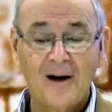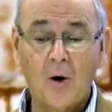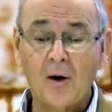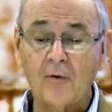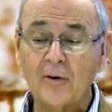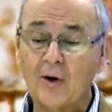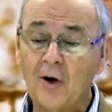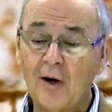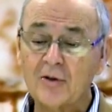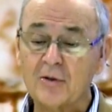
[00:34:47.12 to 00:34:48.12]
However, there
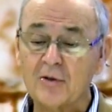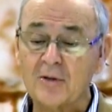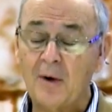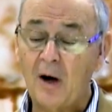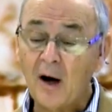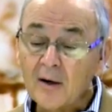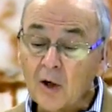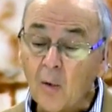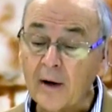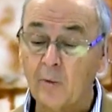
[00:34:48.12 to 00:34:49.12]
are also some
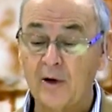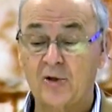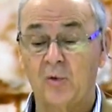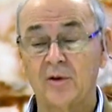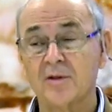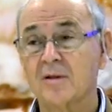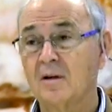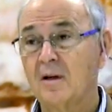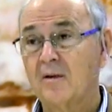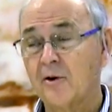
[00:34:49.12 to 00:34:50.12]
ongoing rituals
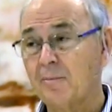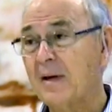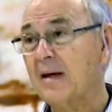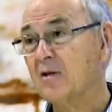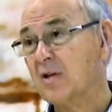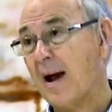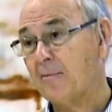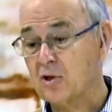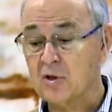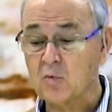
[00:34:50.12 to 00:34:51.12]
that are being
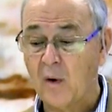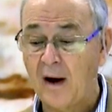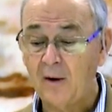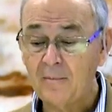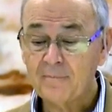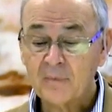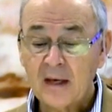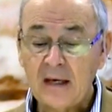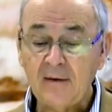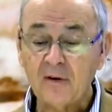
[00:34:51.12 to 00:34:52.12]
established as well.
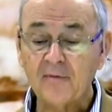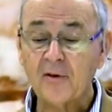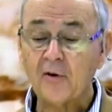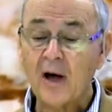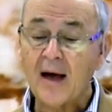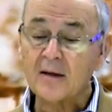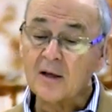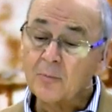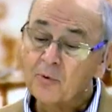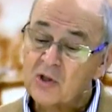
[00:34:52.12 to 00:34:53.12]
Even if they're not
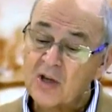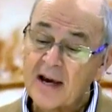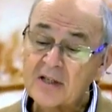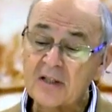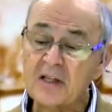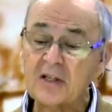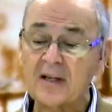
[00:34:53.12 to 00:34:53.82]
done precisely the